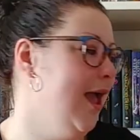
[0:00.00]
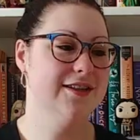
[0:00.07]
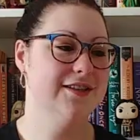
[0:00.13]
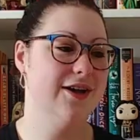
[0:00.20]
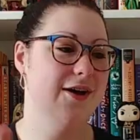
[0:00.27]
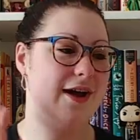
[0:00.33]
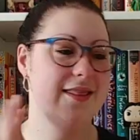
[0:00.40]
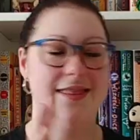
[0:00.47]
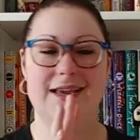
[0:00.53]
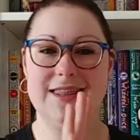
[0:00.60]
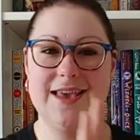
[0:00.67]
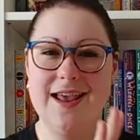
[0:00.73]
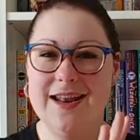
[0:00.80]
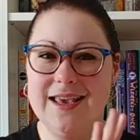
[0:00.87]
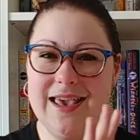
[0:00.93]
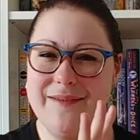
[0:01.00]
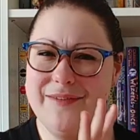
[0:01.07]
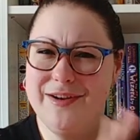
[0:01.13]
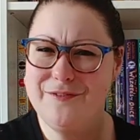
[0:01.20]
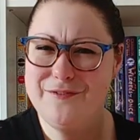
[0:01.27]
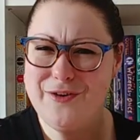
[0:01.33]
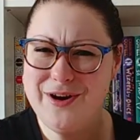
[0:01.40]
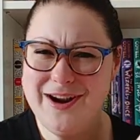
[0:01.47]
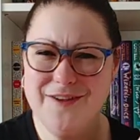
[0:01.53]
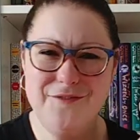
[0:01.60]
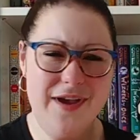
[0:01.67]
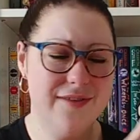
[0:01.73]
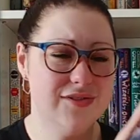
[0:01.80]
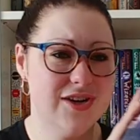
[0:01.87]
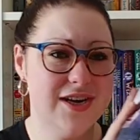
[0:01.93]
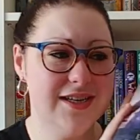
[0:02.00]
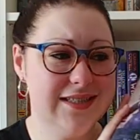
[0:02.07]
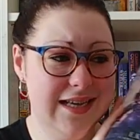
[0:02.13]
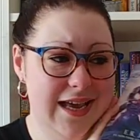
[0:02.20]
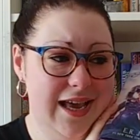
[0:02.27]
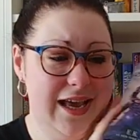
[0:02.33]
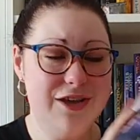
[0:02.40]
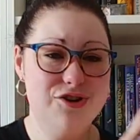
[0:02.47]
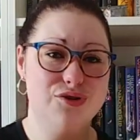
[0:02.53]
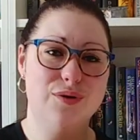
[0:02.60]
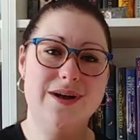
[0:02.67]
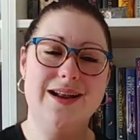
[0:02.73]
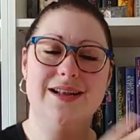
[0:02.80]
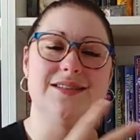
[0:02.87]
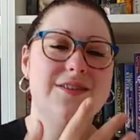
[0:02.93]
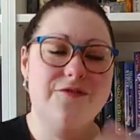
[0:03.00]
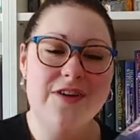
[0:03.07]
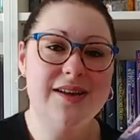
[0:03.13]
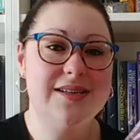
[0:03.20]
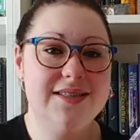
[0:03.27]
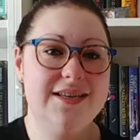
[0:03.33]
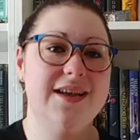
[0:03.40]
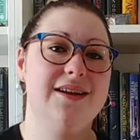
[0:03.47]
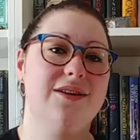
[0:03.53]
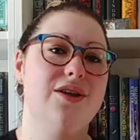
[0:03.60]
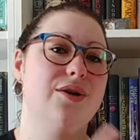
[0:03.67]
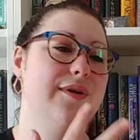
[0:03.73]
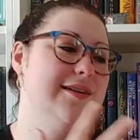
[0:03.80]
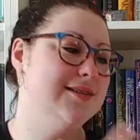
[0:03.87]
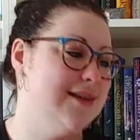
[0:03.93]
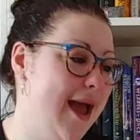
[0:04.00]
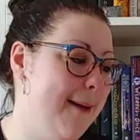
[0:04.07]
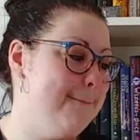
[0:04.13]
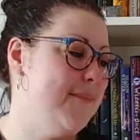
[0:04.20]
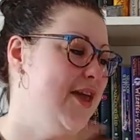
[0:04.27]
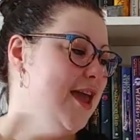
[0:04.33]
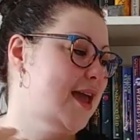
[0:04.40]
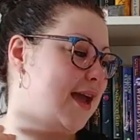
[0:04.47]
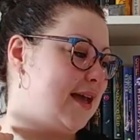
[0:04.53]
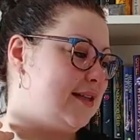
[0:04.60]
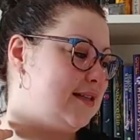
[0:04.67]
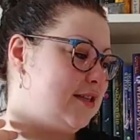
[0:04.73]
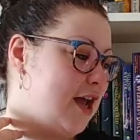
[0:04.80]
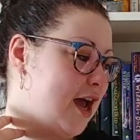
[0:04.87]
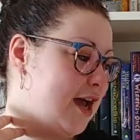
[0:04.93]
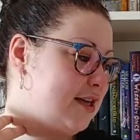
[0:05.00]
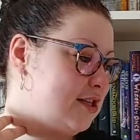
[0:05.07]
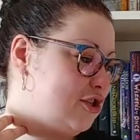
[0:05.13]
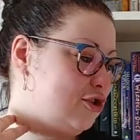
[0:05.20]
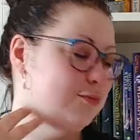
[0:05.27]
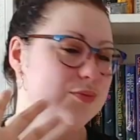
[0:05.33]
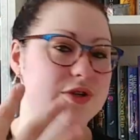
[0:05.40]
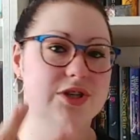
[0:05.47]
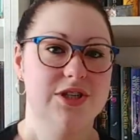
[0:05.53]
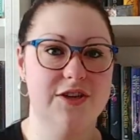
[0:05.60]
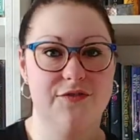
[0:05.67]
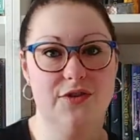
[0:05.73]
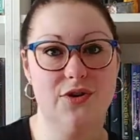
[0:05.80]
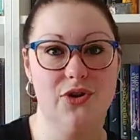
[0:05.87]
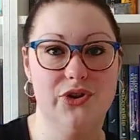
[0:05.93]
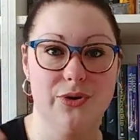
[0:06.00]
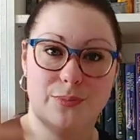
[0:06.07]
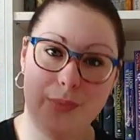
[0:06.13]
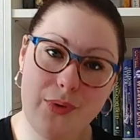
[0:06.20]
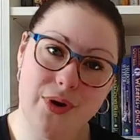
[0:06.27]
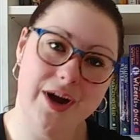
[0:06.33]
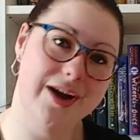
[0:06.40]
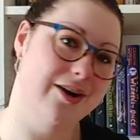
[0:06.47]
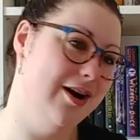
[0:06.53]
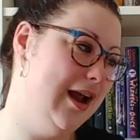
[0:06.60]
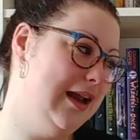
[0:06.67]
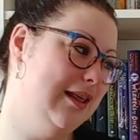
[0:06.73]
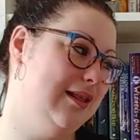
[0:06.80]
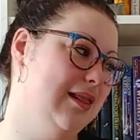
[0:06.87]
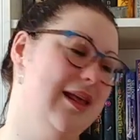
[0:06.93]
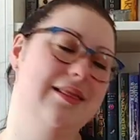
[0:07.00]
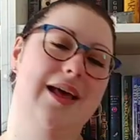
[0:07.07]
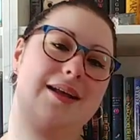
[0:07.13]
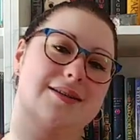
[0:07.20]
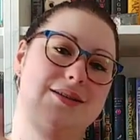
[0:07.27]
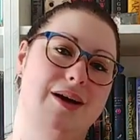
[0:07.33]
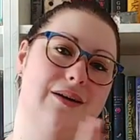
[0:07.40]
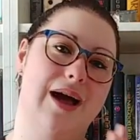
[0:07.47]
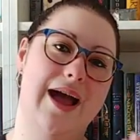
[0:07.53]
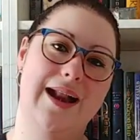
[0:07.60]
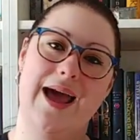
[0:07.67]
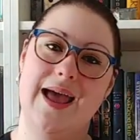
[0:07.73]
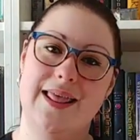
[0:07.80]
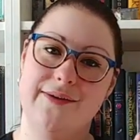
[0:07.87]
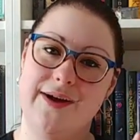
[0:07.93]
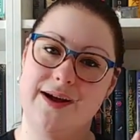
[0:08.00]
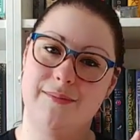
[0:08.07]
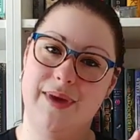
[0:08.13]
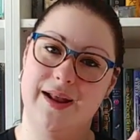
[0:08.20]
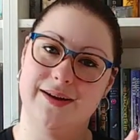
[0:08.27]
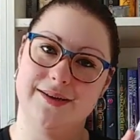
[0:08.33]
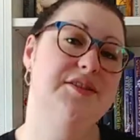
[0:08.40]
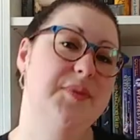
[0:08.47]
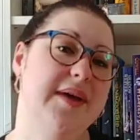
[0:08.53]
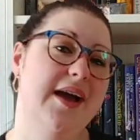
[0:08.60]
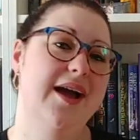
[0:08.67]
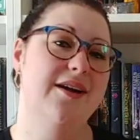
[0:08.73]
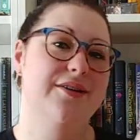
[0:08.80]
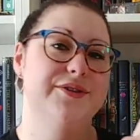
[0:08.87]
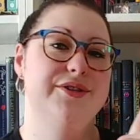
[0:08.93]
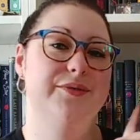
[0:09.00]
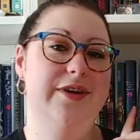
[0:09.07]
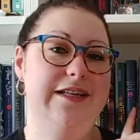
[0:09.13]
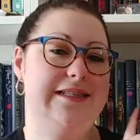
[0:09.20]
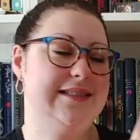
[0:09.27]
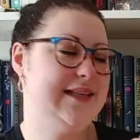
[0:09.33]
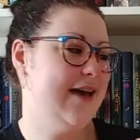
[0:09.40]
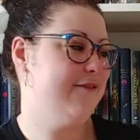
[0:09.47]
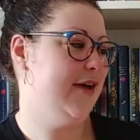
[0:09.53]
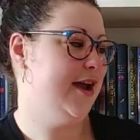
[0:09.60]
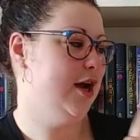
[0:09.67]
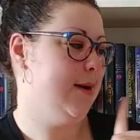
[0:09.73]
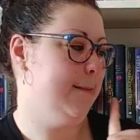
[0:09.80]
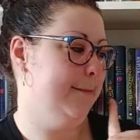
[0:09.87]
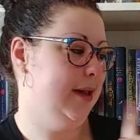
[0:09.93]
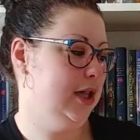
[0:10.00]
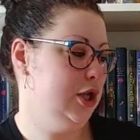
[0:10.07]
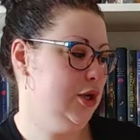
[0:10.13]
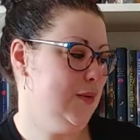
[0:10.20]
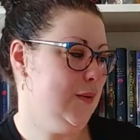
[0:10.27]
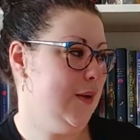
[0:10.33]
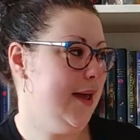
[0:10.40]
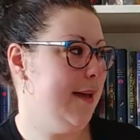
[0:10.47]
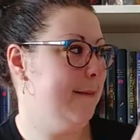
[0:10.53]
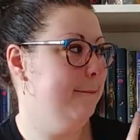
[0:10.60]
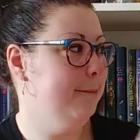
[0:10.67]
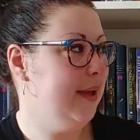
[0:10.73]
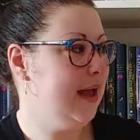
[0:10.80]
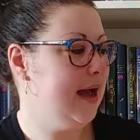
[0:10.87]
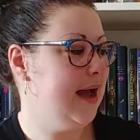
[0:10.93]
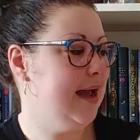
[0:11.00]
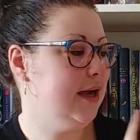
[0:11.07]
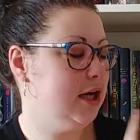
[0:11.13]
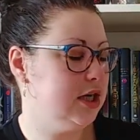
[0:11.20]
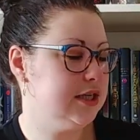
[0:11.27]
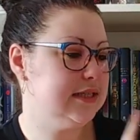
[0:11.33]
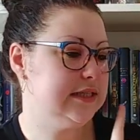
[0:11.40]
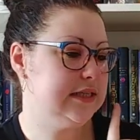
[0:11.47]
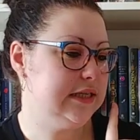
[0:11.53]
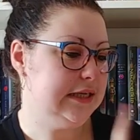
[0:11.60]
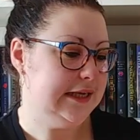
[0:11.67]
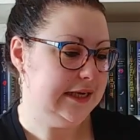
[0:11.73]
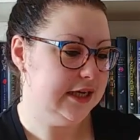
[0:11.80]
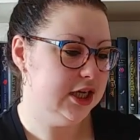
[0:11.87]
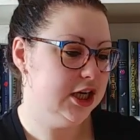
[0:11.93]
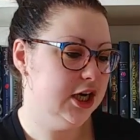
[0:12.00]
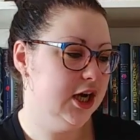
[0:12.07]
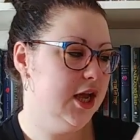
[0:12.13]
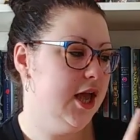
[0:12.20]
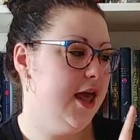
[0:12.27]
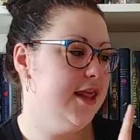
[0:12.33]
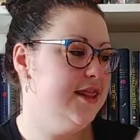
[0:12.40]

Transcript: So I think at the end I gave it a four out of five stars. Enjoyed, and it's a fantasy standalone. It's not big. It's not super difficult or boring or anything like that. So I'd highly recommend. This week I also read Sapphire Blue by Kerstin Gier.